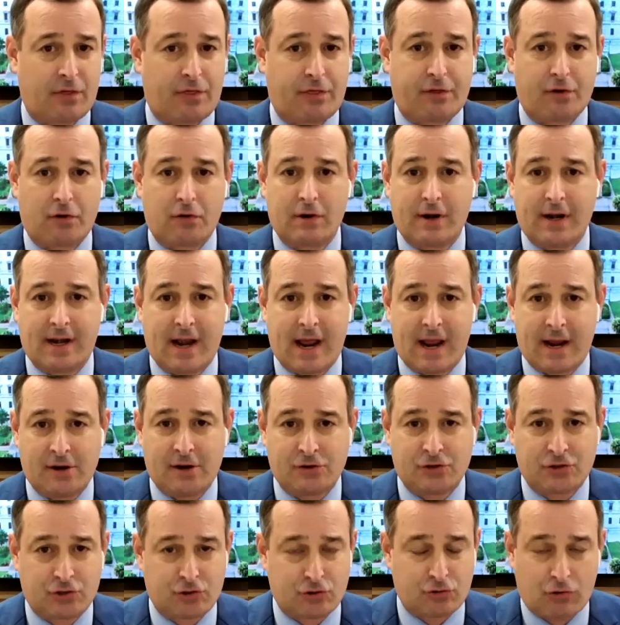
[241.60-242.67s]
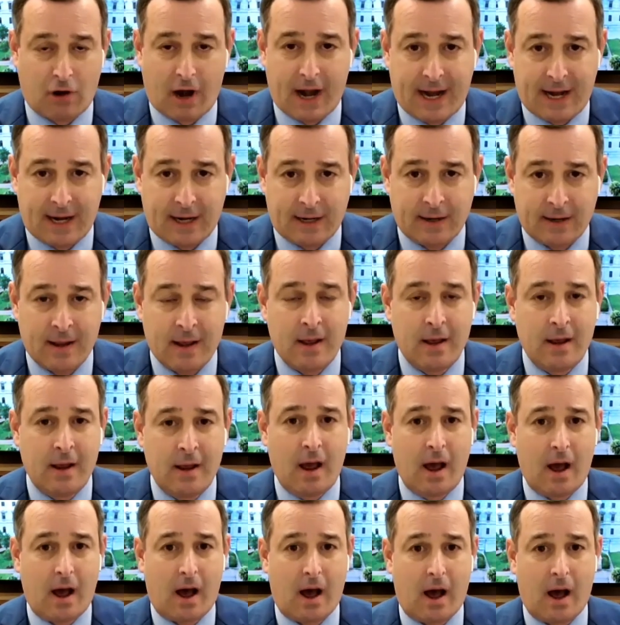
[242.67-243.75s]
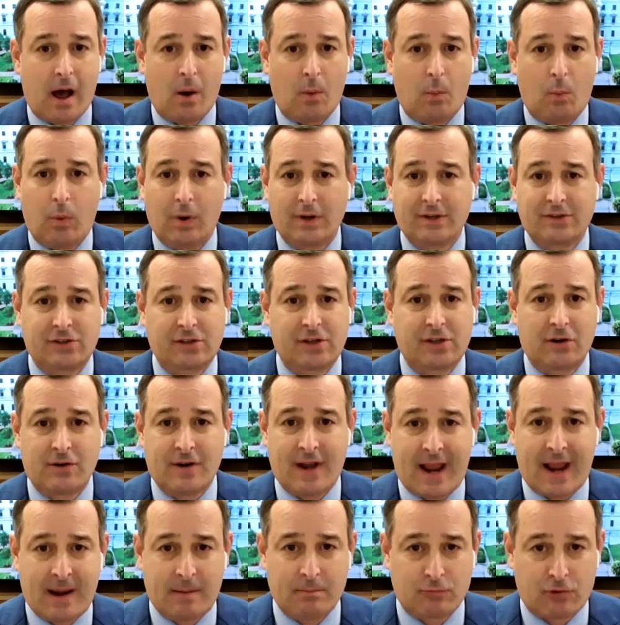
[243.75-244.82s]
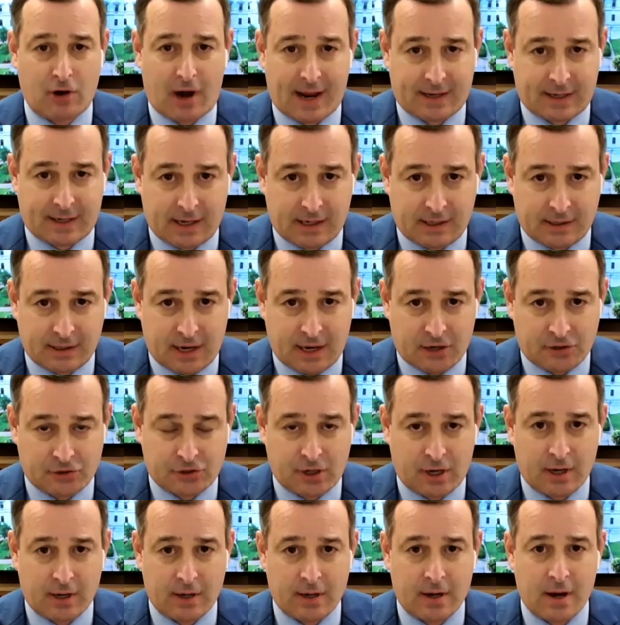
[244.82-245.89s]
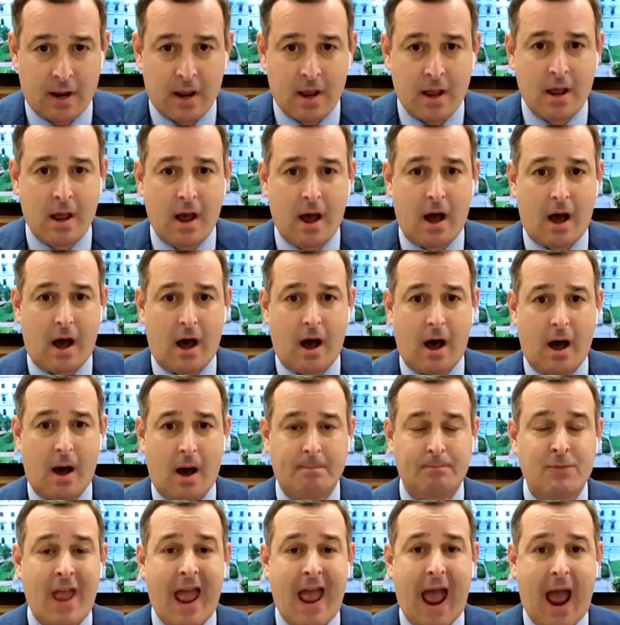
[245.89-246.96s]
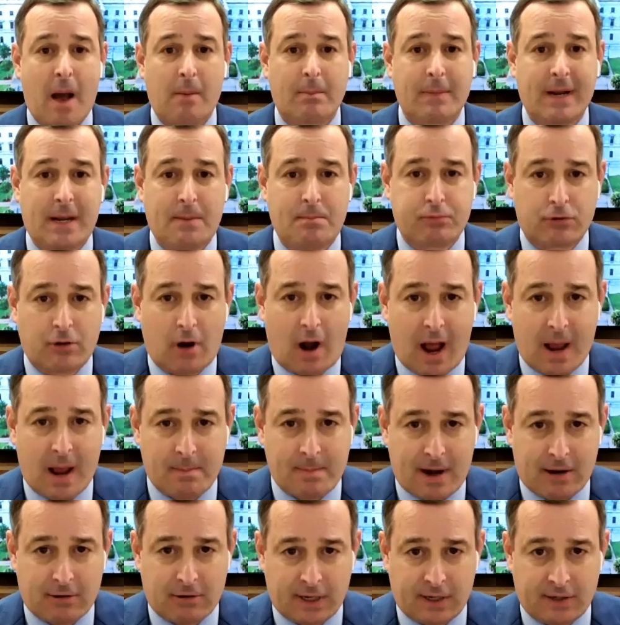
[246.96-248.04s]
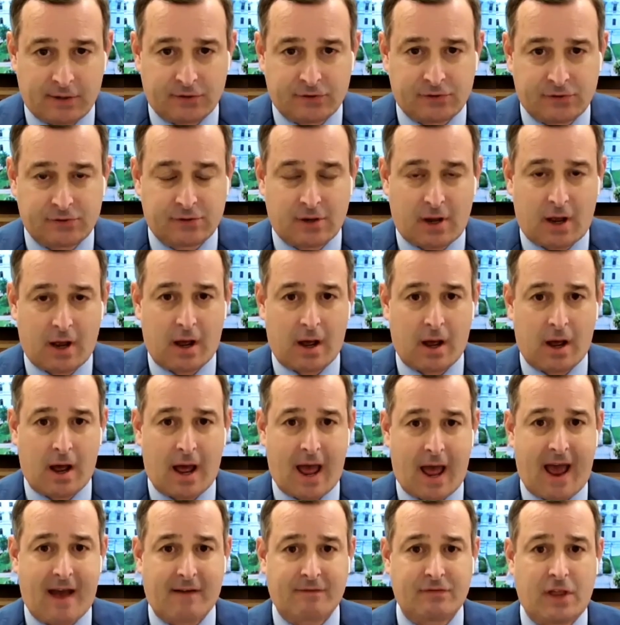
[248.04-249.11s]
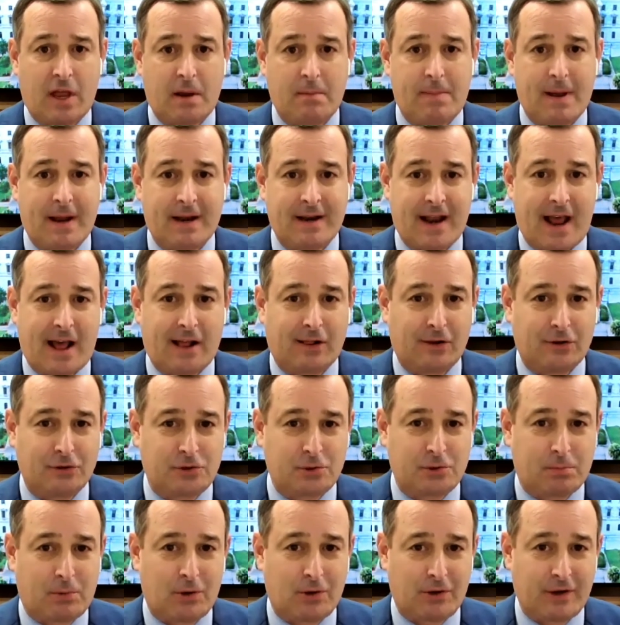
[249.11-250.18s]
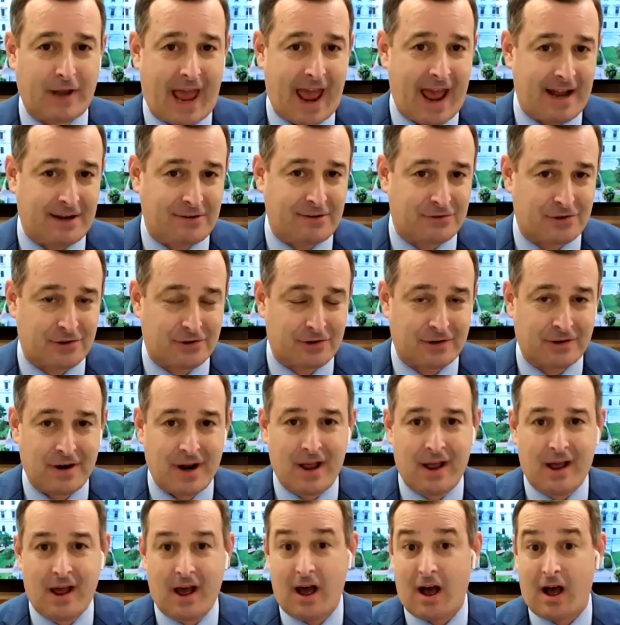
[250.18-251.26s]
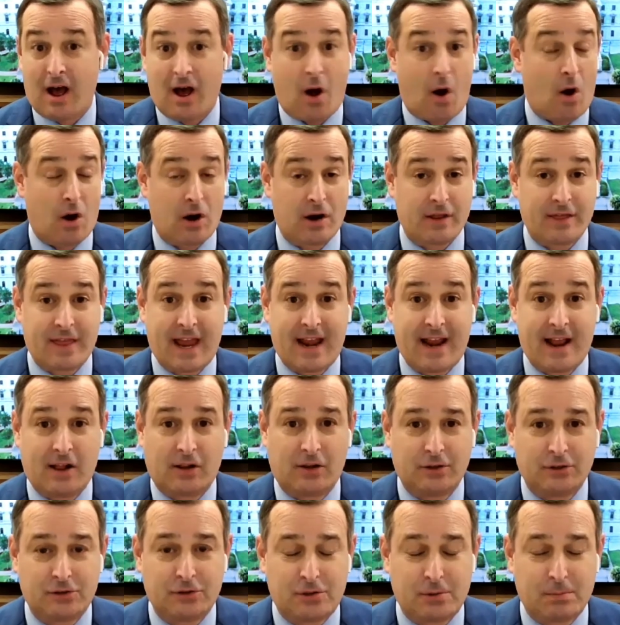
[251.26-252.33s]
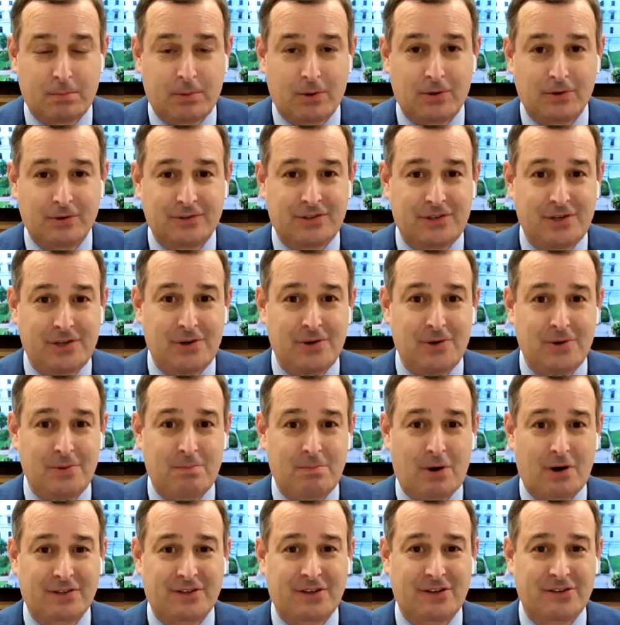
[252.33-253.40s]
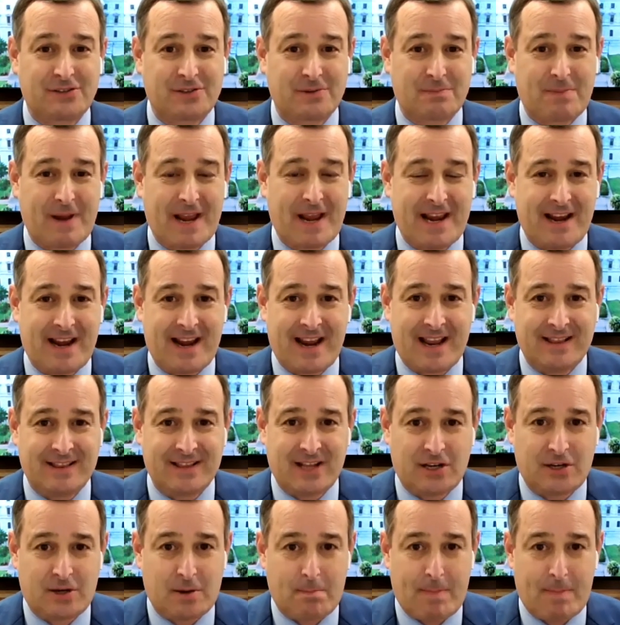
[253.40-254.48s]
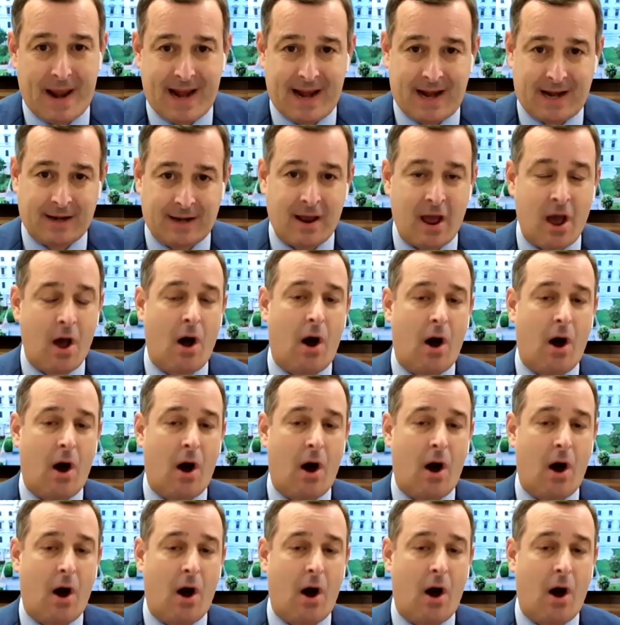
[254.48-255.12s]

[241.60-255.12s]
for 30 days straight? What's their name recognition? How many primaries have they been eligible to enter? Are they eligible to participate in the debate?